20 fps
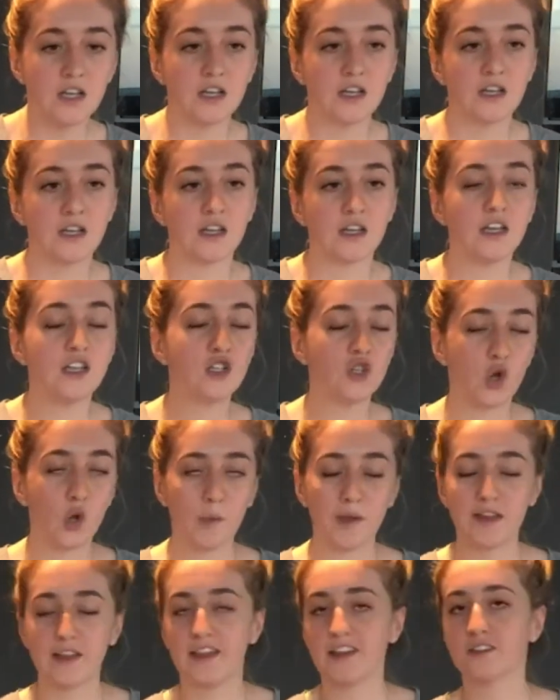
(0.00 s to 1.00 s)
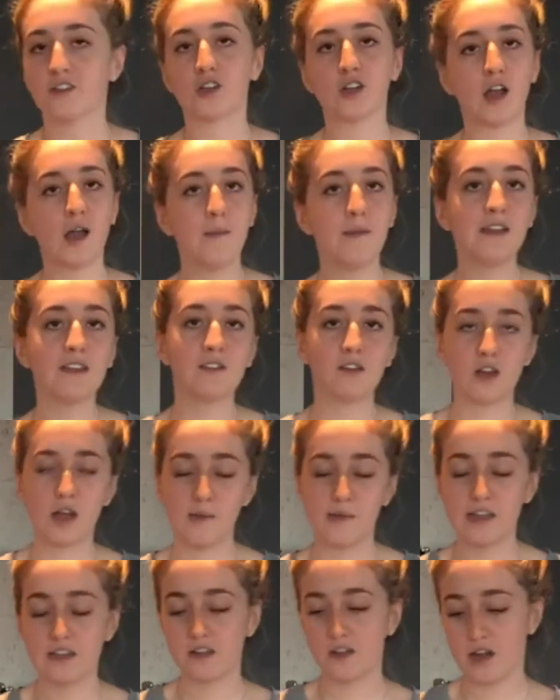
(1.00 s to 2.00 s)
he told me like, they're coming.
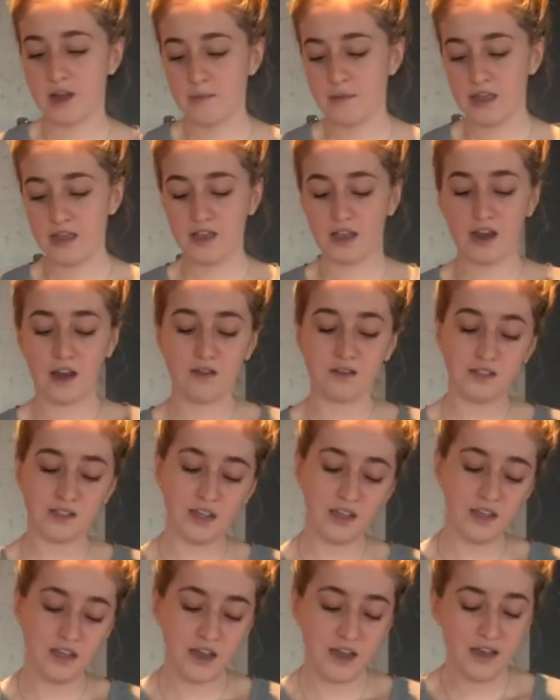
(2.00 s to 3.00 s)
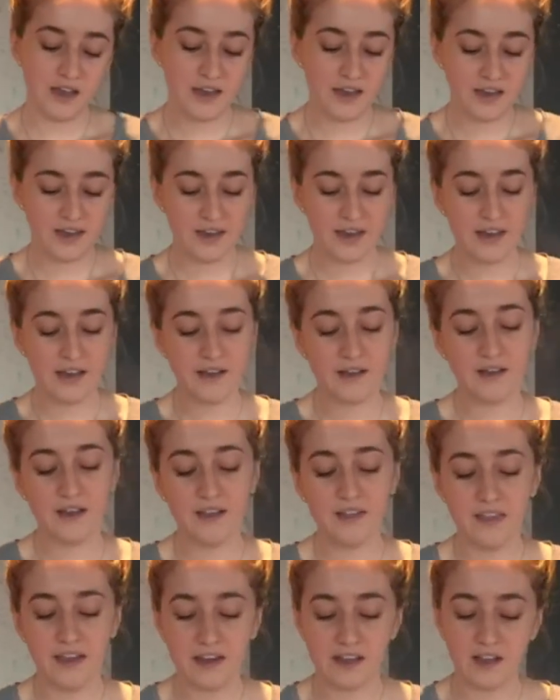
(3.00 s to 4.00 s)
And I was like, yeah. And
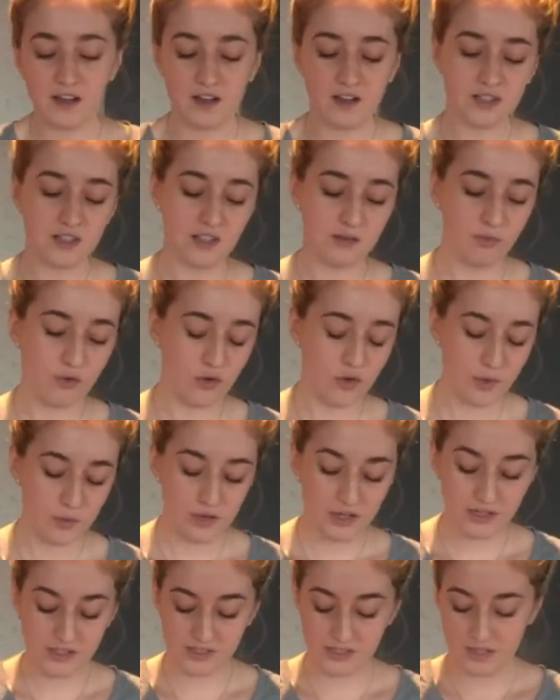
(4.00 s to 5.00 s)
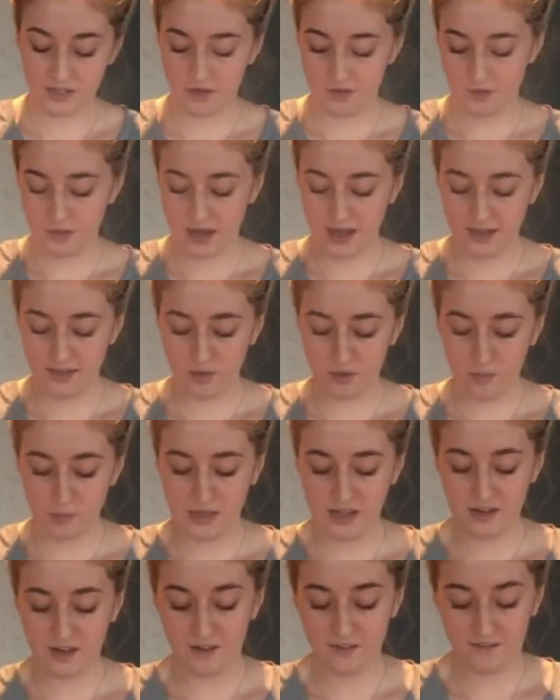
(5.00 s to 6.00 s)
then it got to the point where he was like, okay, they'll be
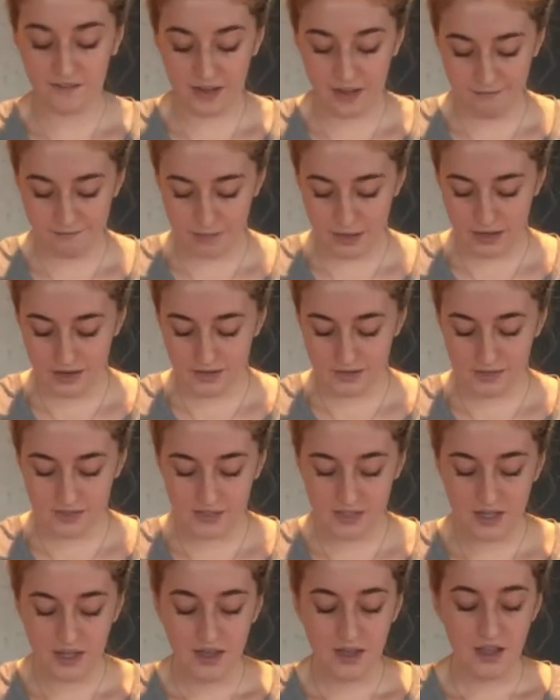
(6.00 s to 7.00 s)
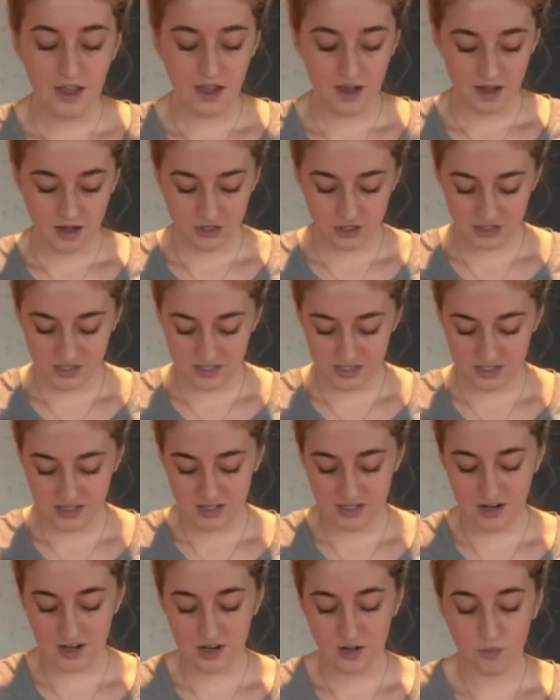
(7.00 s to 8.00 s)
here in 5 minutes. And I just did
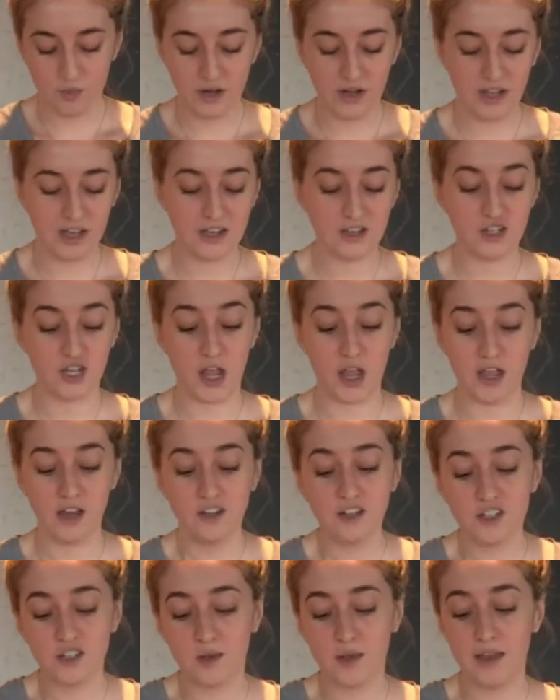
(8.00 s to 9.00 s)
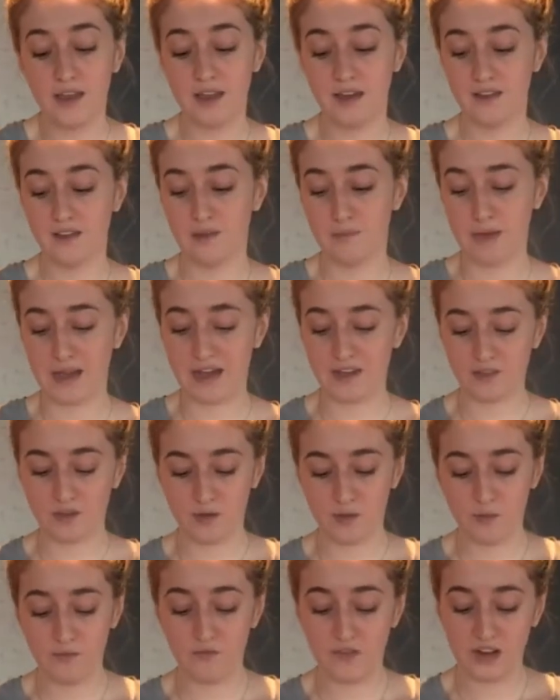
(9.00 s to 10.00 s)
not want to get changed. So I hid in the
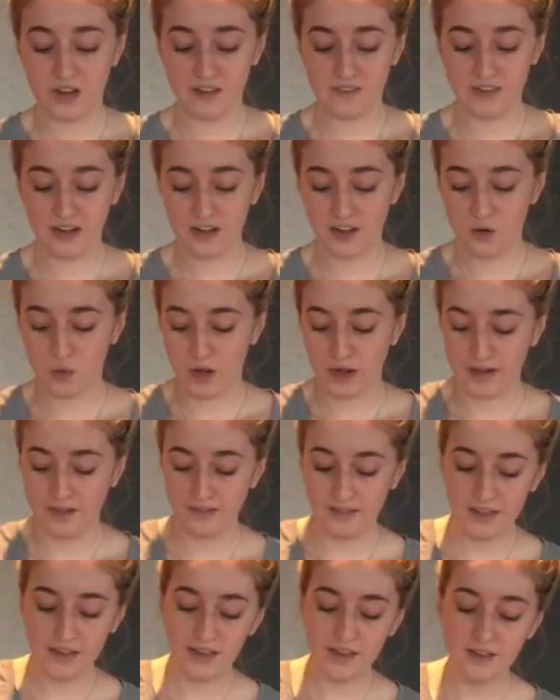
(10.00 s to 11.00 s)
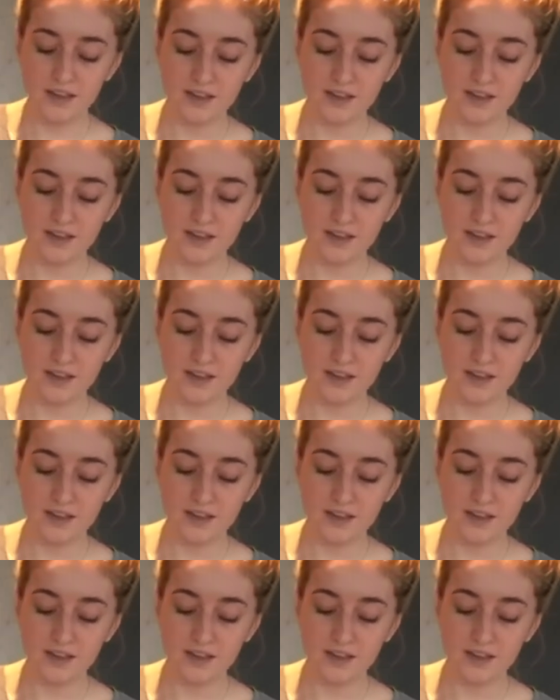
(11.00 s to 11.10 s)
bathroom very, very quietly.